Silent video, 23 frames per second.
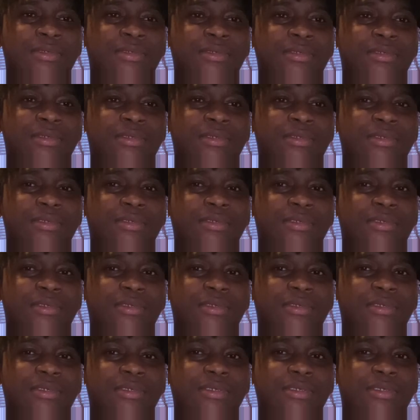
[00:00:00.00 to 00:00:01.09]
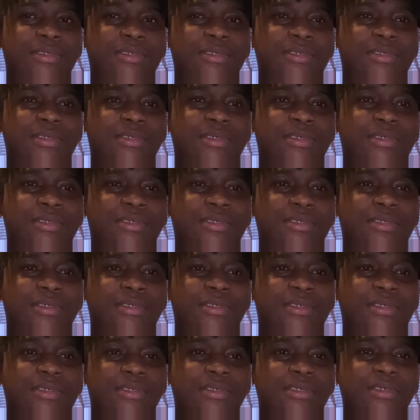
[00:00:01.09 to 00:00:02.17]

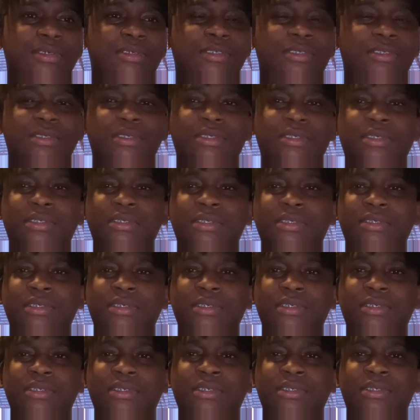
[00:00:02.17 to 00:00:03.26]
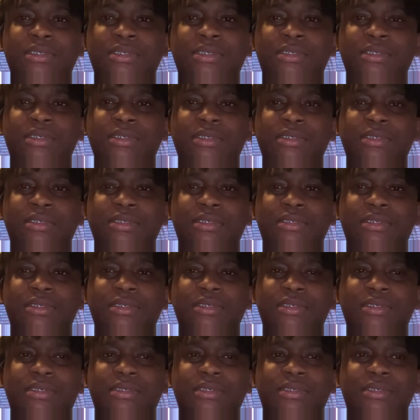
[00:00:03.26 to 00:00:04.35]

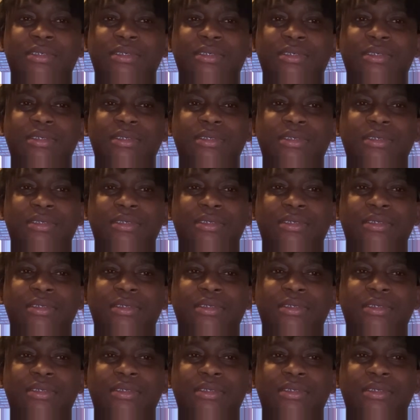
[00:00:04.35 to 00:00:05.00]
Nothing is said.